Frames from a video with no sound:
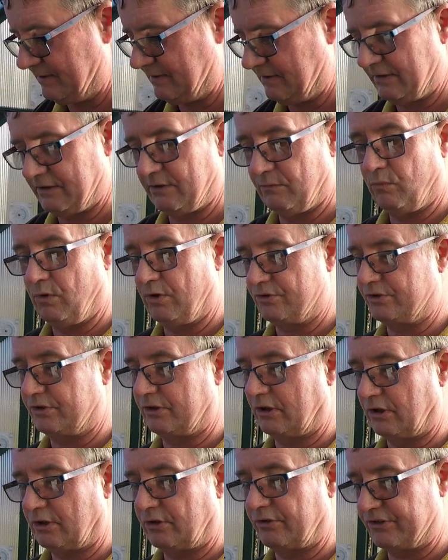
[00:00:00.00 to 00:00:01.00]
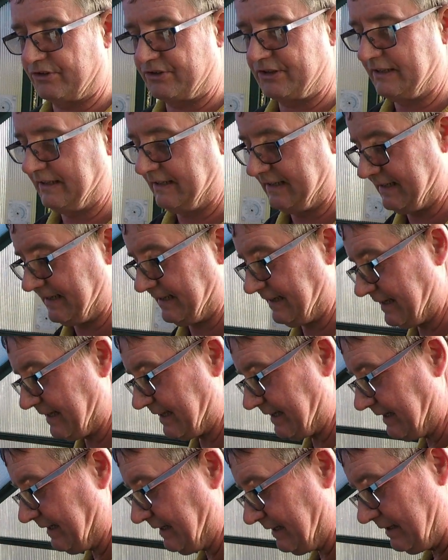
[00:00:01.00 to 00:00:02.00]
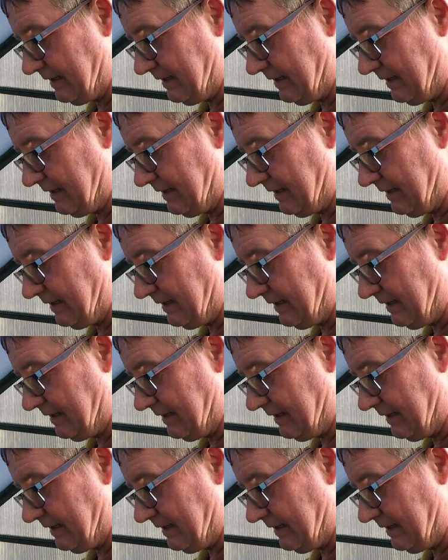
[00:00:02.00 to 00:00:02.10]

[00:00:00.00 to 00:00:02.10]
There wasn't a lot of seed in there,